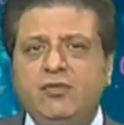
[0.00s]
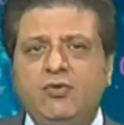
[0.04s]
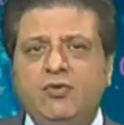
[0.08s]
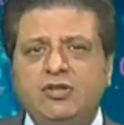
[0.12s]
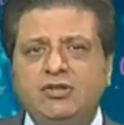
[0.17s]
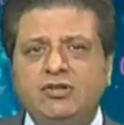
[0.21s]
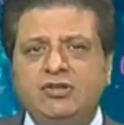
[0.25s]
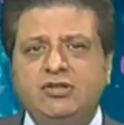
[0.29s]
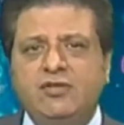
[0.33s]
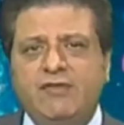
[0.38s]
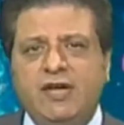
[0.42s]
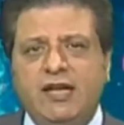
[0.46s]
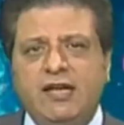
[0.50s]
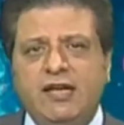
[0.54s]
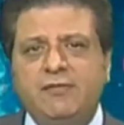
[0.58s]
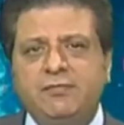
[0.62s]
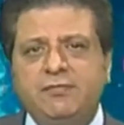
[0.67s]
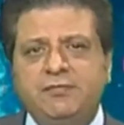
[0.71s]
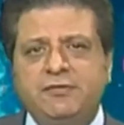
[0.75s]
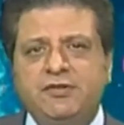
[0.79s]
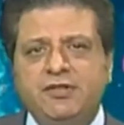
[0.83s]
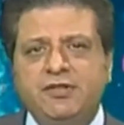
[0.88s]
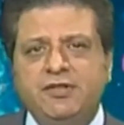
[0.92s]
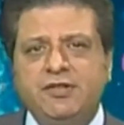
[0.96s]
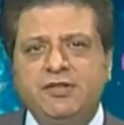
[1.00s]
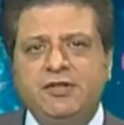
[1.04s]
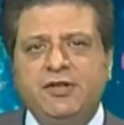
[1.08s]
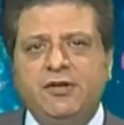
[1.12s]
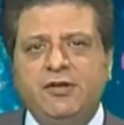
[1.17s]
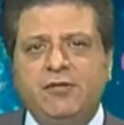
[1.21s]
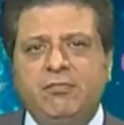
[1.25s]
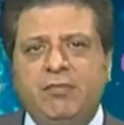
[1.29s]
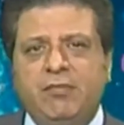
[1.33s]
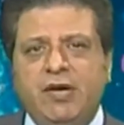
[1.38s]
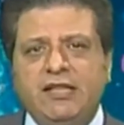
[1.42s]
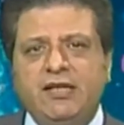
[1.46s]
Siri was
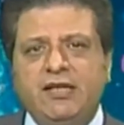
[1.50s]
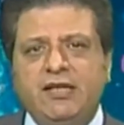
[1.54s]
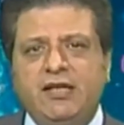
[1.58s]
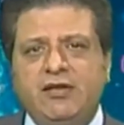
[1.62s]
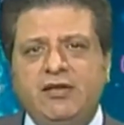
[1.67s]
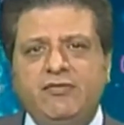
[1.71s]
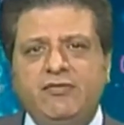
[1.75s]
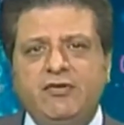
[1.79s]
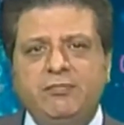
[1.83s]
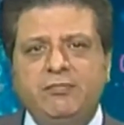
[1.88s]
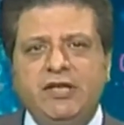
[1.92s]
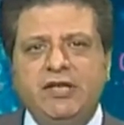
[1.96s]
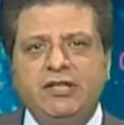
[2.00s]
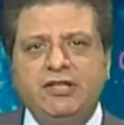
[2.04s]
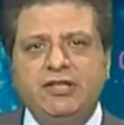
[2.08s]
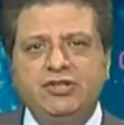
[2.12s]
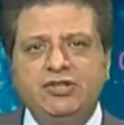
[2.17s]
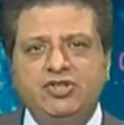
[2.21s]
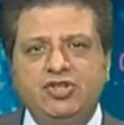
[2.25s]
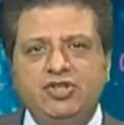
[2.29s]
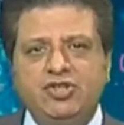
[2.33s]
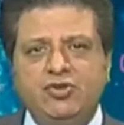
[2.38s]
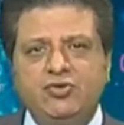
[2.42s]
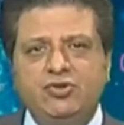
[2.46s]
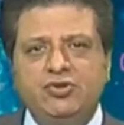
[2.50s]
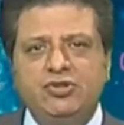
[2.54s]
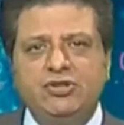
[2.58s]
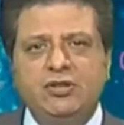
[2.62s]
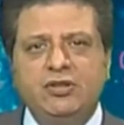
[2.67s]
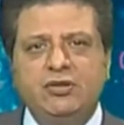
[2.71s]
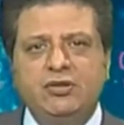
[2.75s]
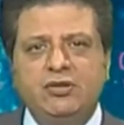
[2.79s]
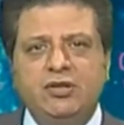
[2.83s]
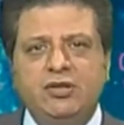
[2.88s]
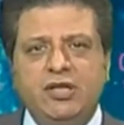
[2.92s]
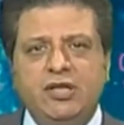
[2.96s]
developed by the government
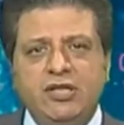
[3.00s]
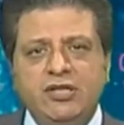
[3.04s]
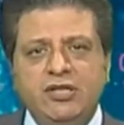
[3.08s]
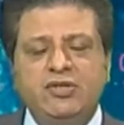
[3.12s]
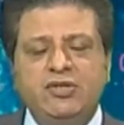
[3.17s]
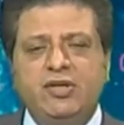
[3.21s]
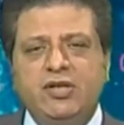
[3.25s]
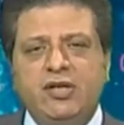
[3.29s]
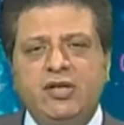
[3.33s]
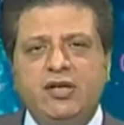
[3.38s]
institution.